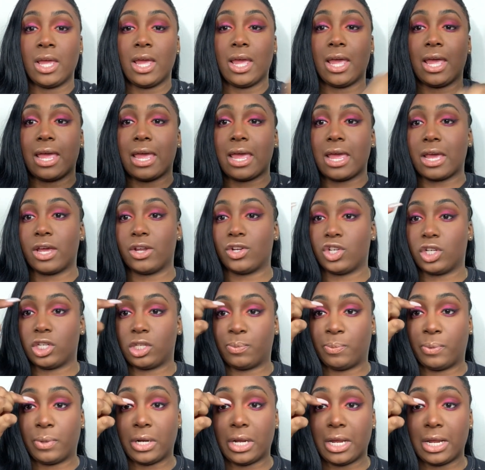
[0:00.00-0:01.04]
and just
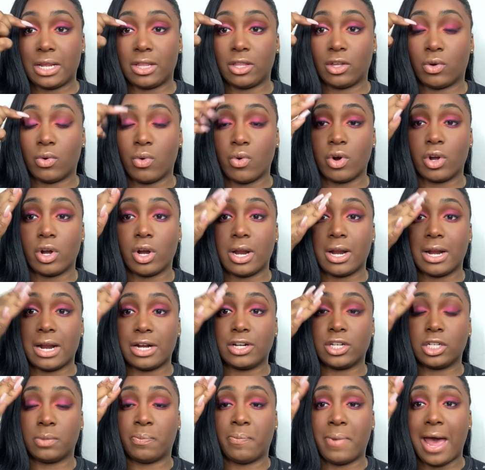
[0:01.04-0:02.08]
put it in the corner, and I
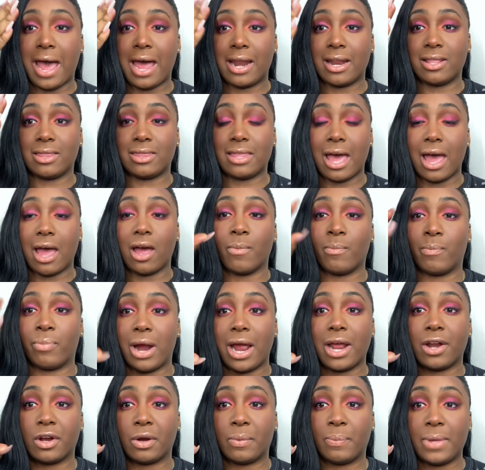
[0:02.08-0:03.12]
just patted that
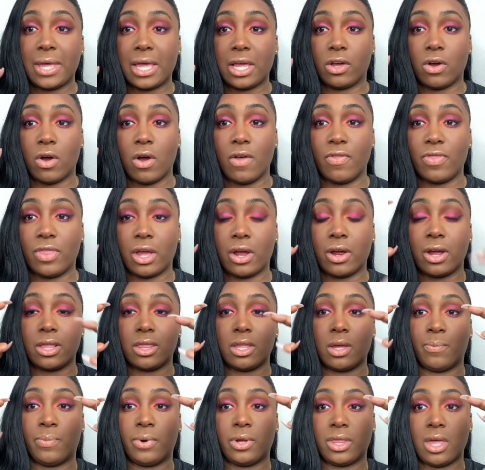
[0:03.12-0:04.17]
brighter pink on there and
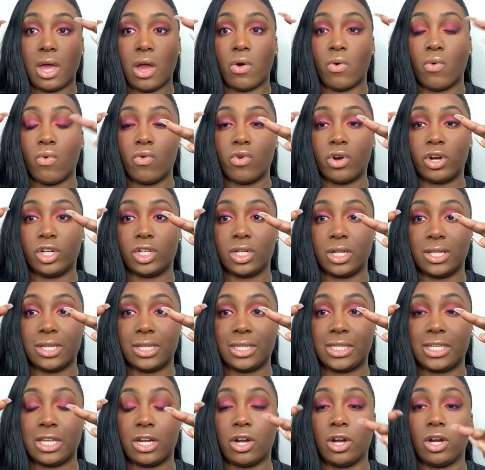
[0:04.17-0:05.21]
then put that orange in the
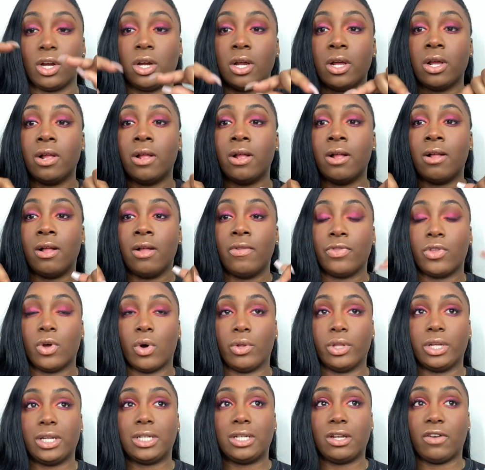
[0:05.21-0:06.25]
center. The
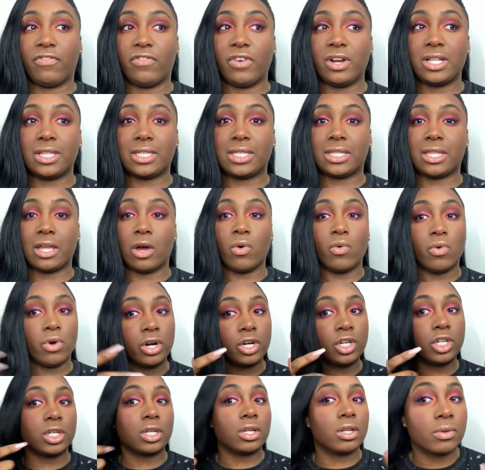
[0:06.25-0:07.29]
only difference, the
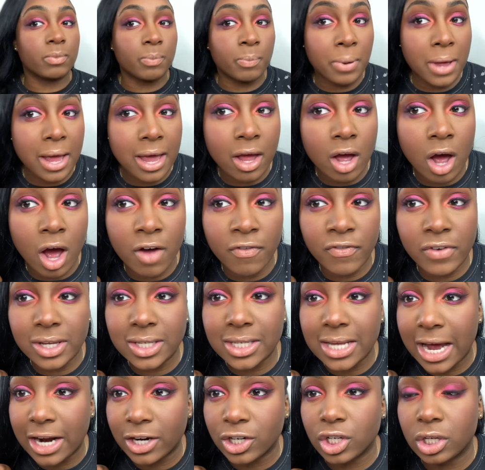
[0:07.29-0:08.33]
orange payoff is
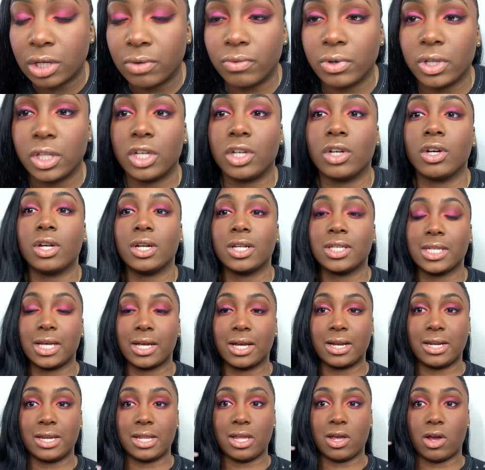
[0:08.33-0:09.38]
actually really good. It's like a
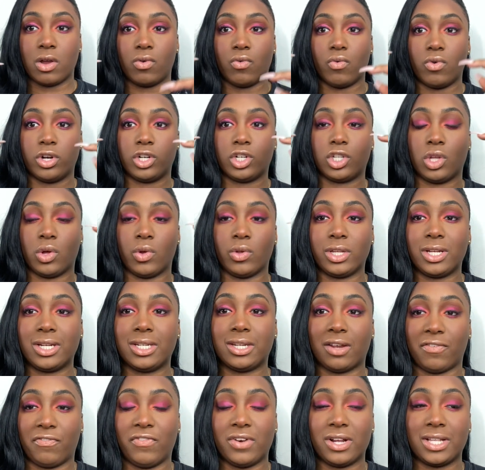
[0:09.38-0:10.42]
neon orange. The only
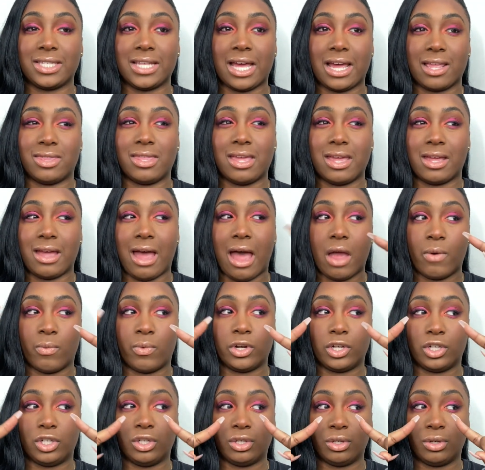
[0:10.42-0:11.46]
difference I think I
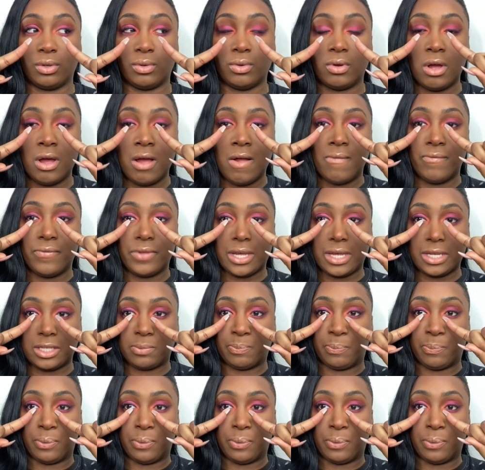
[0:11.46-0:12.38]
would do is